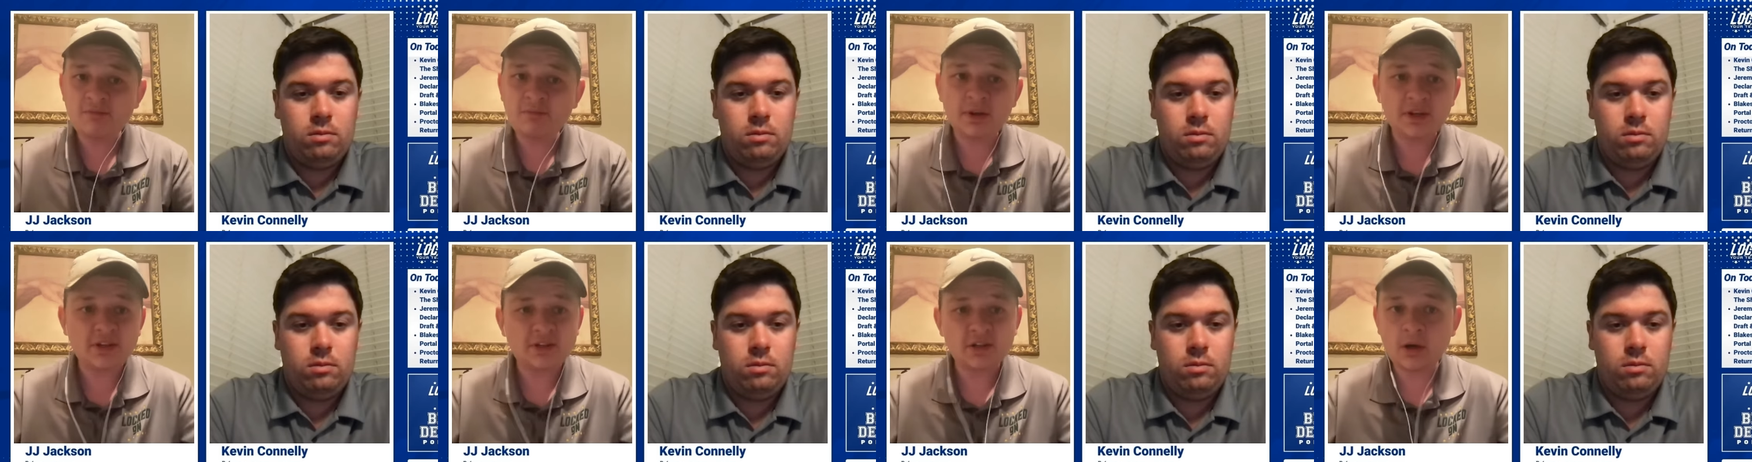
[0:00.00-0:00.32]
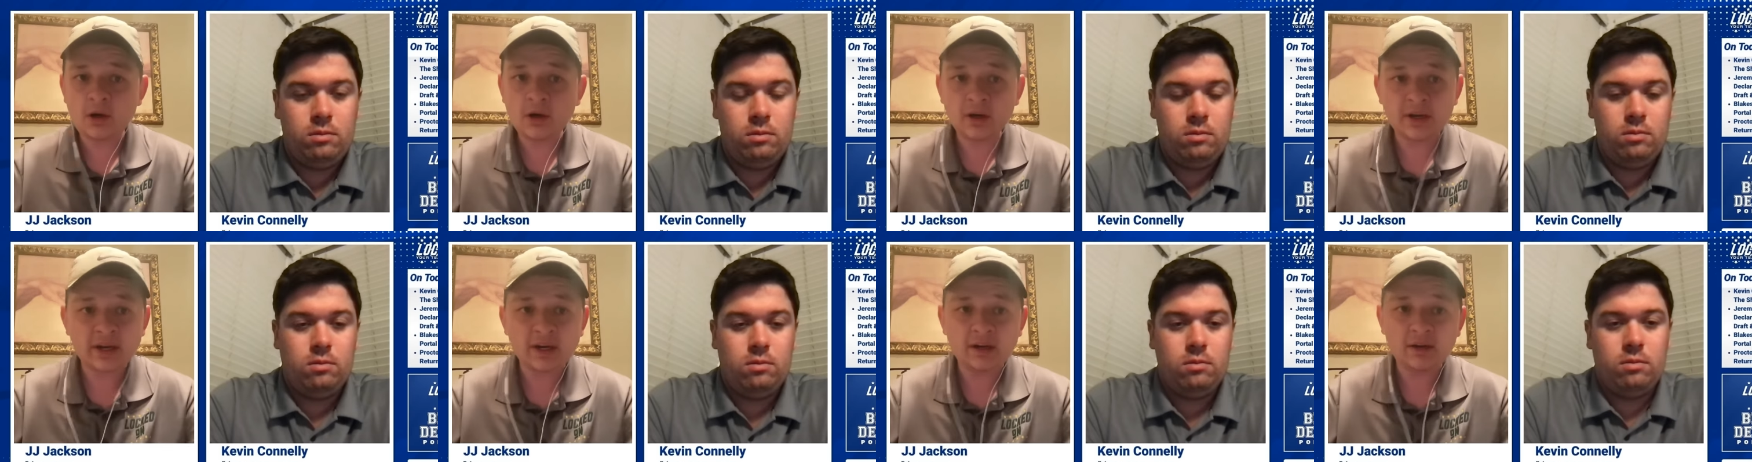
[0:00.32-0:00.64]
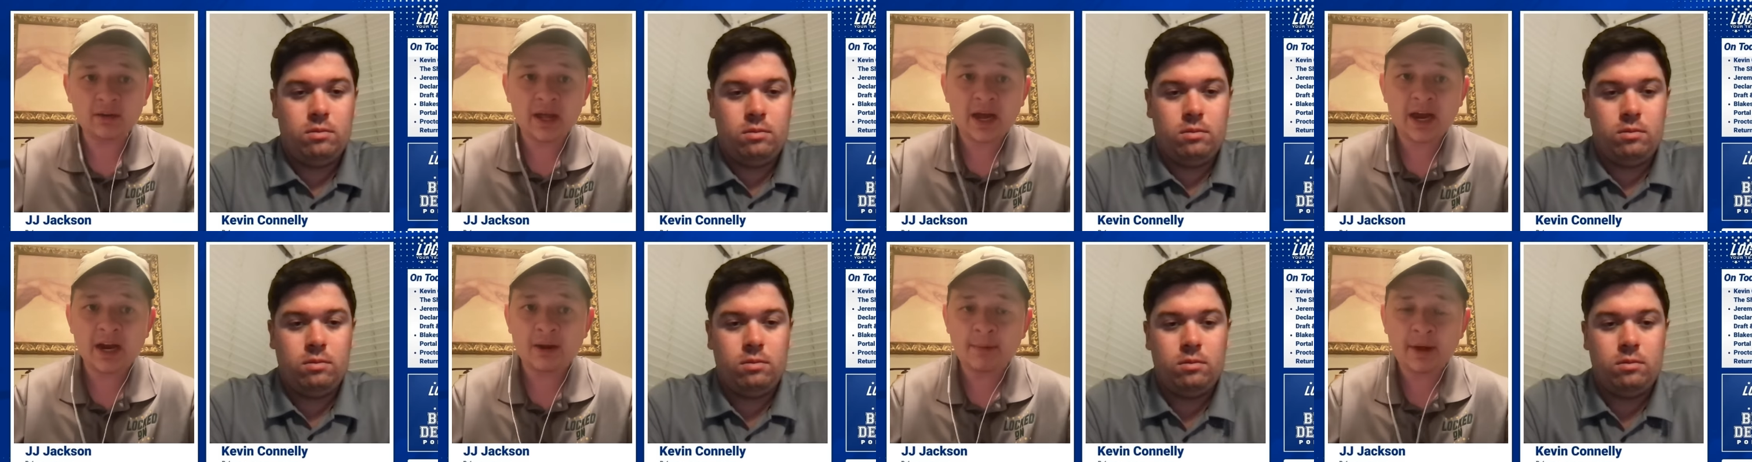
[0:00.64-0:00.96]
Speaker 1: been talking a
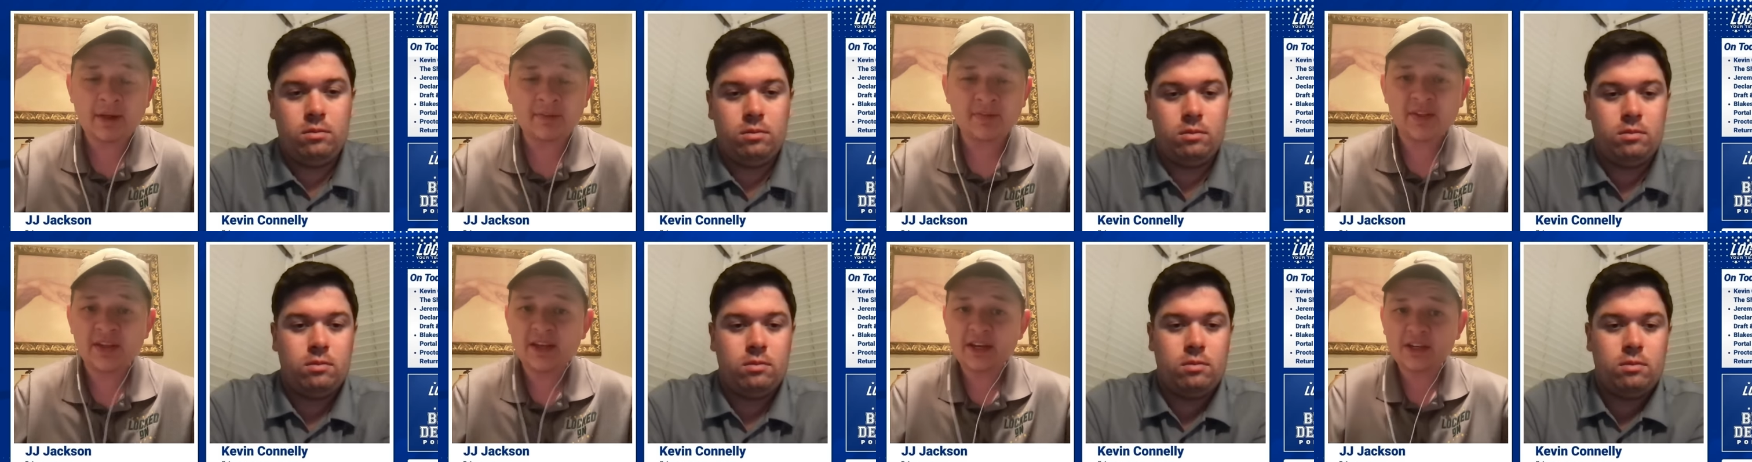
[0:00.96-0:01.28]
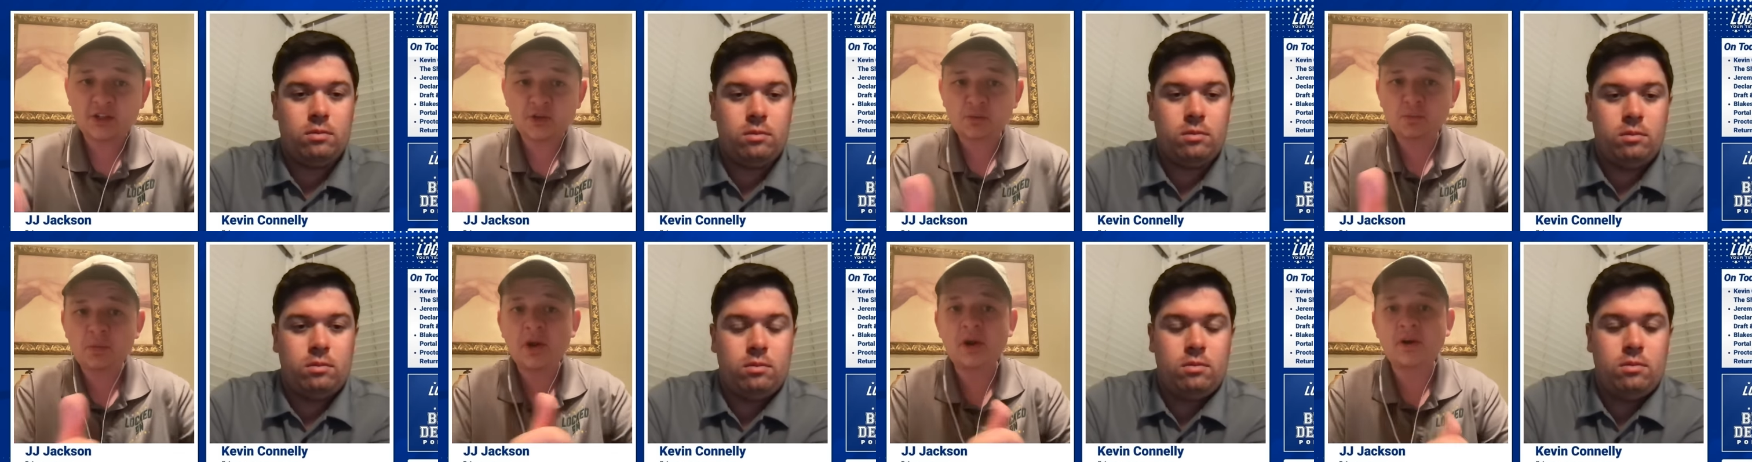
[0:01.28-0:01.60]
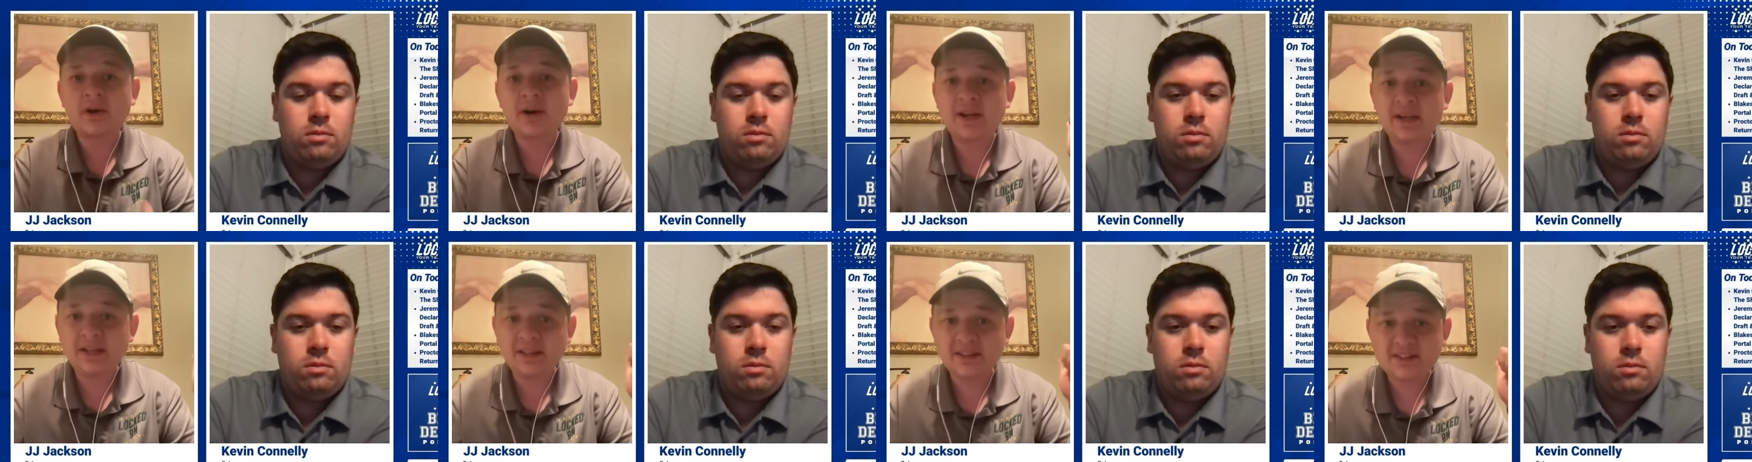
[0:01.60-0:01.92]
lot about the
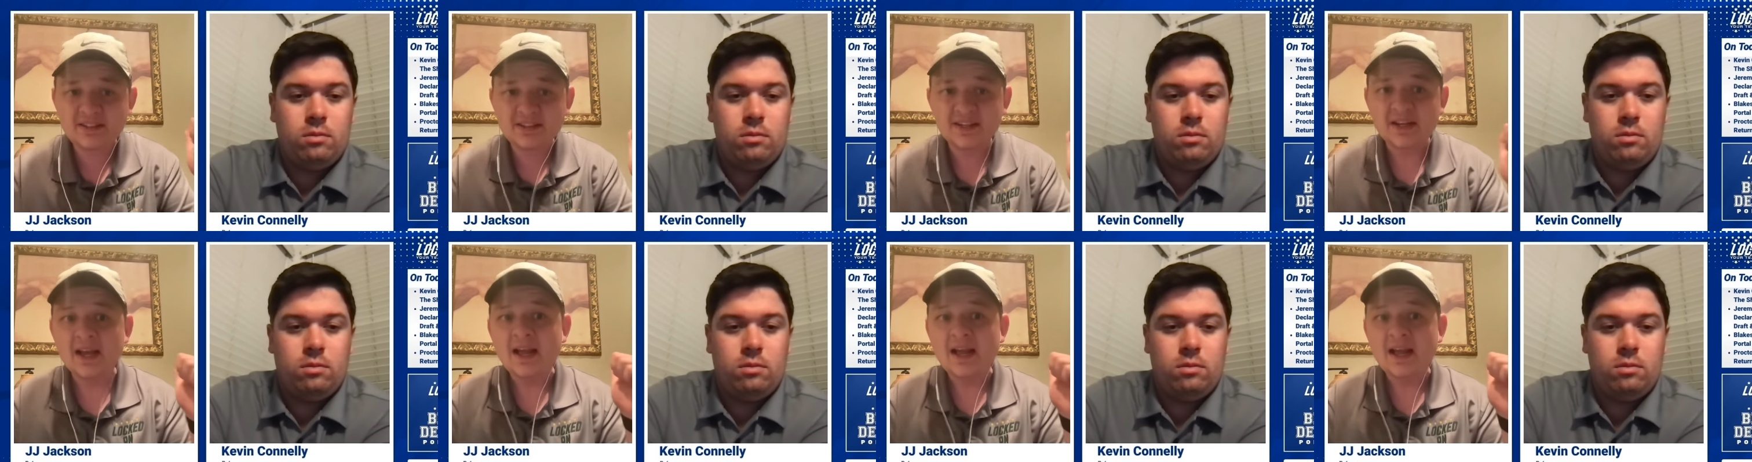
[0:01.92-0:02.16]
experience